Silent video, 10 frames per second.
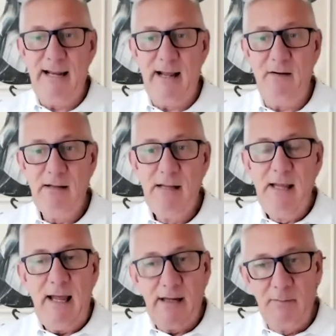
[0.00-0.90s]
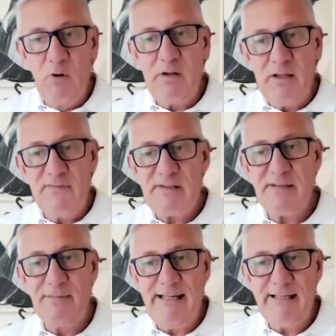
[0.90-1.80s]
now, and I'm looking for
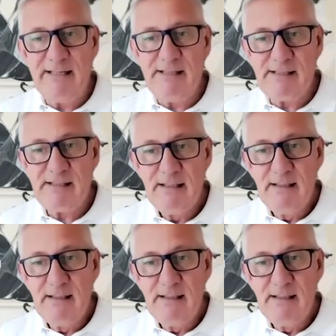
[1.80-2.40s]
some leaders.